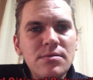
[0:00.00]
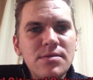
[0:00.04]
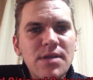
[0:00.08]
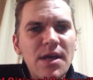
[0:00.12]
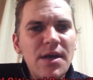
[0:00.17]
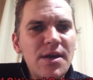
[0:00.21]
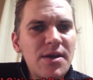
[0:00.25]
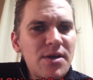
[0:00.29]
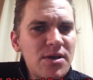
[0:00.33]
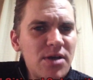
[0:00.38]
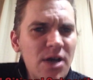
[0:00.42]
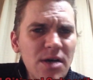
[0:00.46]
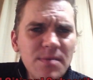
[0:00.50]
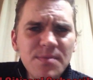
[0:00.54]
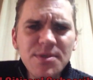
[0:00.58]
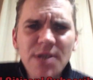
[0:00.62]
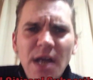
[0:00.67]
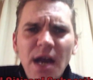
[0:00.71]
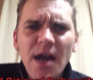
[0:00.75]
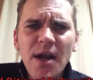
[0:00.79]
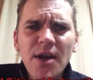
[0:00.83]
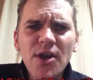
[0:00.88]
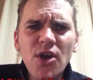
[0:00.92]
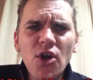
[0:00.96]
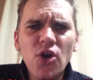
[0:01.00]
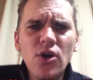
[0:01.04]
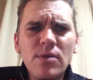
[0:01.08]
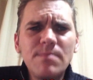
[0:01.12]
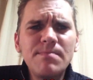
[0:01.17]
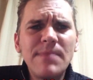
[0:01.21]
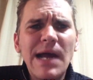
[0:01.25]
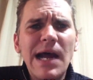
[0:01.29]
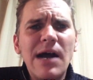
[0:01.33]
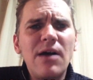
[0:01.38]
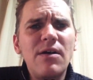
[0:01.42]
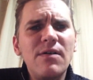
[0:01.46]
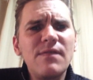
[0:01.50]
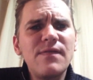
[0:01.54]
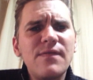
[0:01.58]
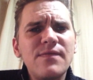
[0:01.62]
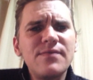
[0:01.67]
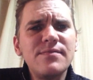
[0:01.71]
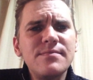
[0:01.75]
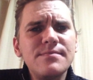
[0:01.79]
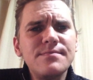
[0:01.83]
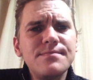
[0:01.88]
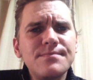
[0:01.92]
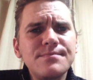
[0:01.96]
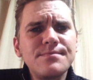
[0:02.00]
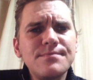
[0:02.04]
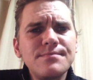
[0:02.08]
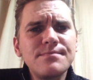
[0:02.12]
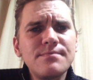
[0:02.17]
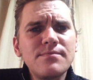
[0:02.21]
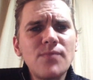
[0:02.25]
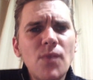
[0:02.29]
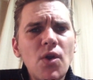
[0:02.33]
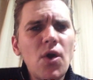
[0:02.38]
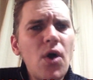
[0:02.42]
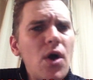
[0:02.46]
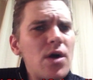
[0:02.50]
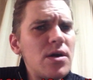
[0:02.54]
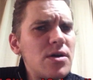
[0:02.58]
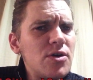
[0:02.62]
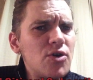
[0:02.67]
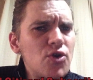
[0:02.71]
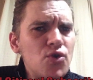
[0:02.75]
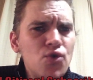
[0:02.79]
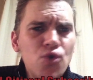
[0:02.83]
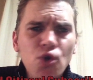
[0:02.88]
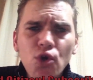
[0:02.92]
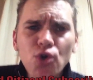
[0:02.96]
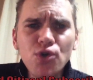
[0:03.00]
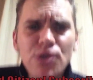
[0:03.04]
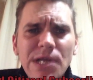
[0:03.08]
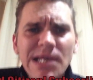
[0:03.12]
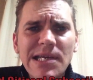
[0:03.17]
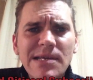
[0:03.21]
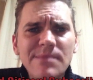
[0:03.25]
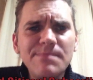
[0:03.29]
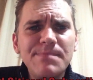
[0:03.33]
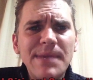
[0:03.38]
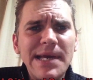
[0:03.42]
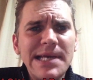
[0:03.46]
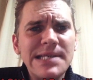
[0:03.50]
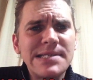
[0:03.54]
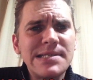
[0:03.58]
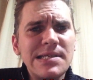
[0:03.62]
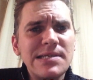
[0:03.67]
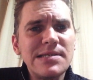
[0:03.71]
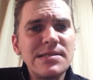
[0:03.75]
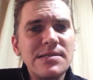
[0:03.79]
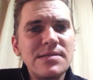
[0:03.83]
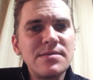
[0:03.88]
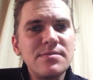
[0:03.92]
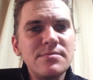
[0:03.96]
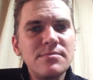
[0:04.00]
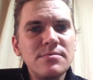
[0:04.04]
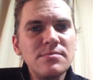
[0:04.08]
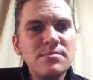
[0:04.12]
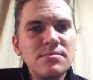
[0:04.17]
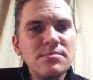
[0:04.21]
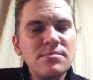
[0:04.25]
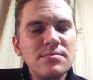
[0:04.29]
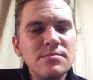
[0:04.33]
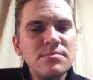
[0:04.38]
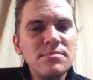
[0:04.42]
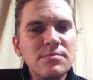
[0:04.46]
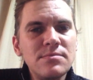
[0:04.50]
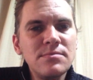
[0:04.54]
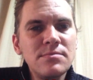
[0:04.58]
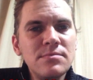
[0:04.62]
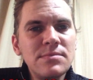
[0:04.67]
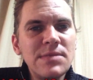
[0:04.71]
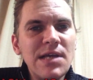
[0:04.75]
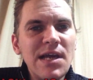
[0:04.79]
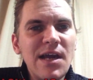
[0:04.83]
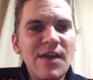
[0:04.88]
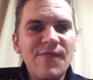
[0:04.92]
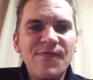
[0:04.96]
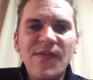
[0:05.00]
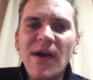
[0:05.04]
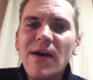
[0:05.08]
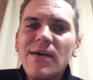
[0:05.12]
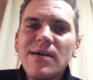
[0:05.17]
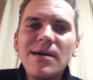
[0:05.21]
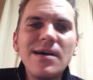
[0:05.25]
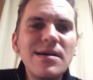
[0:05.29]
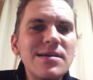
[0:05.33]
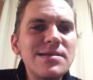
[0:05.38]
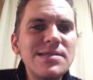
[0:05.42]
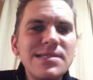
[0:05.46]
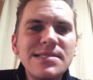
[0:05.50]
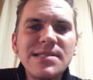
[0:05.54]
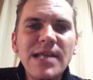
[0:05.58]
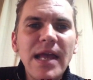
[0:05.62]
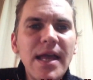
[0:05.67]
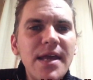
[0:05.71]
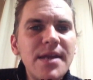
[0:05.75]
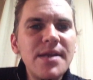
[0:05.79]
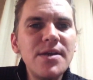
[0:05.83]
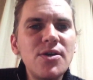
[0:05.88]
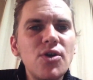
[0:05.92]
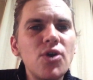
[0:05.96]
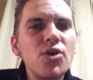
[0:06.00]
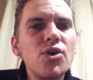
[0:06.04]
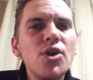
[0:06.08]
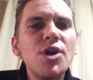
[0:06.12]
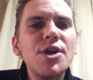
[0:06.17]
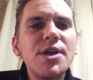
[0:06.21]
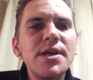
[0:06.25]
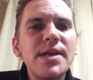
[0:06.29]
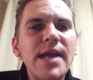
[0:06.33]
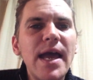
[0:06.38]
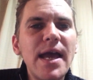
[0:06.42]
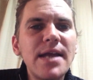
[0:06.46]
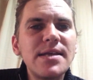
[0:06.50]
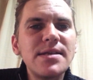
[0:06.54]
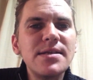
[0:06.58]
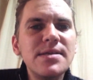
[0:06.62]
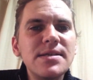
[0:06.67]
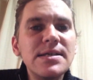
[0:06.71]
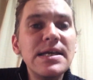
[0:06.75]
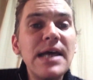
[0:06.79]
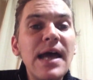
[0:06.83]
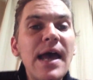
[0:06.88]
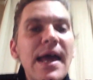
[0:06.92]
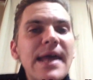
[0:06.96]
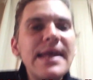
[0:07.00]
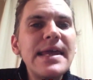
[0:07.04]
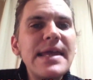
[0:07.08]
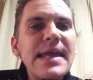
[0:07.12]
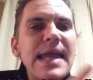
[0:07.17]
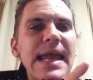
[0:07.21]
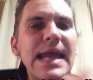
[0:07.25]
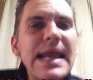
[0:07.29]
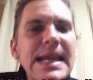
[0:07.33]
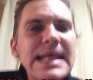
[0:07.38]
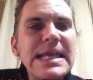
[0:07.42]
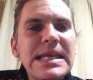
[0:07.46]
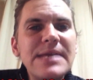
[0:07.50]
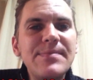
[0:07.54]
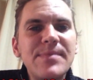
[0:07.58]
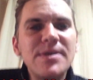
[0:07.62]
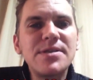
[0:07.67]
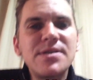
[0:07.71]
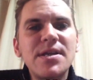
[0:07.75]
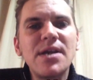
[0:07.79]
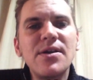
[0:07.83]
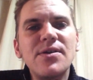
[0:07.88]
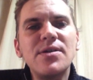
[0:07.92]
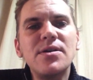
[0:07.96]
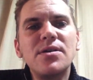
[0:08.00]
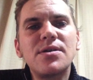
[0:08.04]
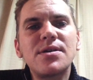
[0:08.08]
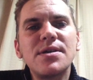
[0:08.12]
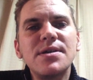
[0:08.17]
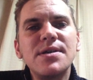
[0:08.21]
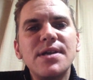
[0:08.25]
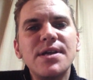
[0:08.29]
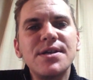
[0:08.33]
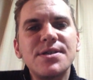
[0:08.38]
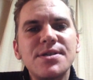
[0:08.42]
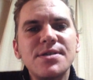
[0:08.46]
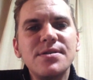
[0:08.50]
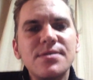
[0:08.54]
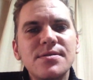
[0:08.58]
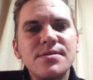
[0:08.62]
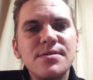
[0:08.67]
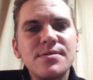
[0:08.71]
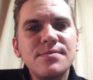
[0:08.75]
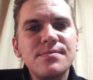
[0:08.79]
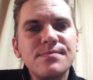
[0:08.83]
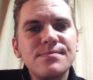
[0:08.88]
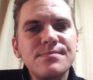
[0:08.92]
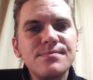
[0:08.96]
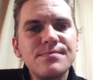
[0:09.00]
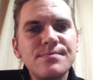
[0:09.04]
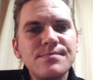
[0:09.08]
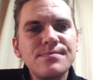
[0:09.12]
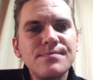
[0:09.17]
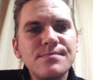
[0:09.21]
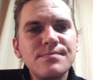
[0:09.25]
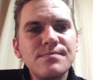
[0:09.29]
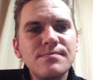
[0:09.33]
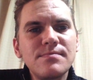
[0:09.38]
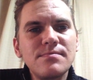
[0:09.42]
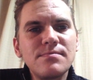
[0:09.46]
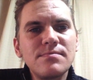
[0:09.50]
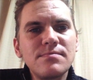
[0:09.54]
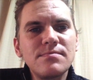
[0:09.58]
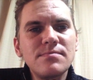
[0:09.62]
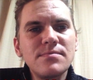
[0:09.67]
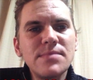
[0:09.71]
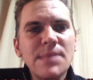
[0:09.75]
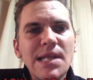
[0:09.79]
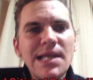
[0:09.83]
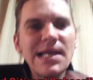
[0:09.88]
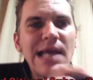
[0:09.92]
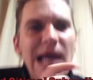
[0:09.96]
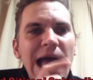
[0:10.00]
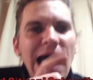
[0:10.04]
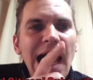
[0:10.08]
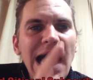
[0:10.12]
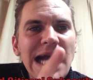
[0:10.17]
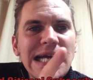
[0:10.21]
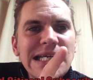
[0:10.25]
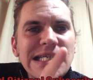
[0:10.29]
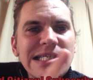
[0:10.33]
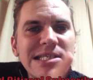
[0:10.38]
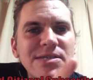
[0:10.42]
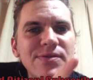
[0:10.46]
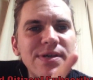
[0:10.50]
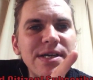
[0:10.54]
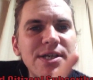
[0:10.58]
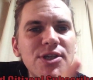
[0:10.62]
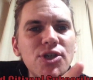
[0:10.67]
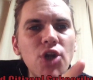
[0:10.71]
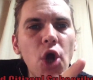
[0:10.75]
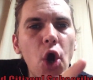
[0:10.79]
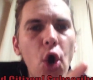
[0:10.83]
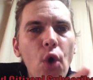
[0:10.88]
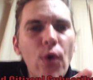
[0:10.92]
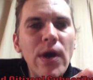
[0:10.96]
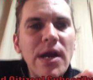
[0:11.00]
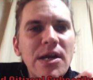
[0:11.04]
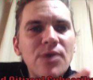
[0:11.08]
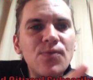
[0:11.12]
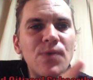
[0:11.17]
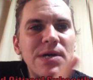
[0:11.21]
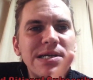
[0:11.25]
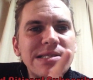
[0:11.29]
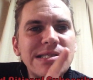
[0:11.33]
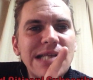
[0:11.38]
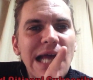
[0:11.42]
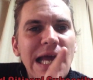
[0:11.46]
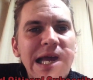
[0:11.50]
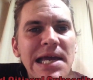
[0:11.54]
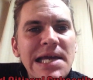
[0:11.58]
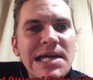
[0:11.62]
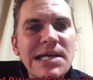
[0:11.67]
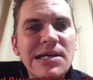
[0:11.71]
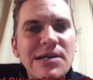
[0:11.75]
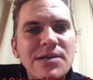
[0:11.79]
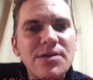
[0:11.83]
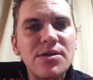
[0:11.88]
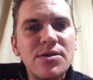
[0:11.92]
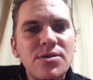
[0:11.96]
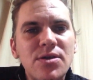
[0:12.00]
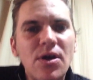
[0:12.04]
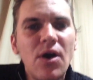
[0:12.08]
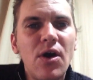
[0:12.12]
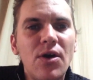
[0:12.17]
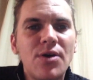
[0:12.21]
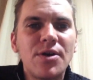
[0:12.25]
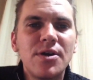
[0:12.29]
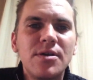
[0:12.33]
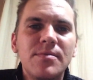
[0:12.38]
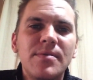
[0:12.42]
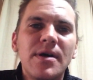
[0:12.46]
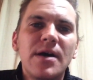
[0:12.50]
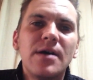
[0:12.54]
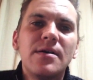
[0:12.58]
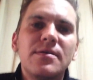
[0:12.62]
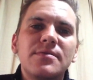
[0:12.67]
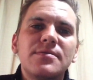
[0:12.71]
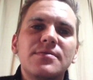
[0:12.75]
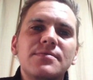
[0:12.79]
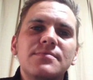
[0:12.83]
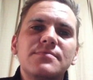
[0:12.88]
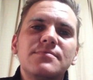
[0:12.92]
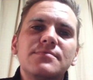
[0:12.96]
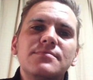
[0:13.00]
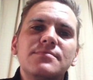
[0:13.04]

that comes out of your mouth on a routine basis, without understanding or looking at any material conditions, actually knowing what the hell you're talking about.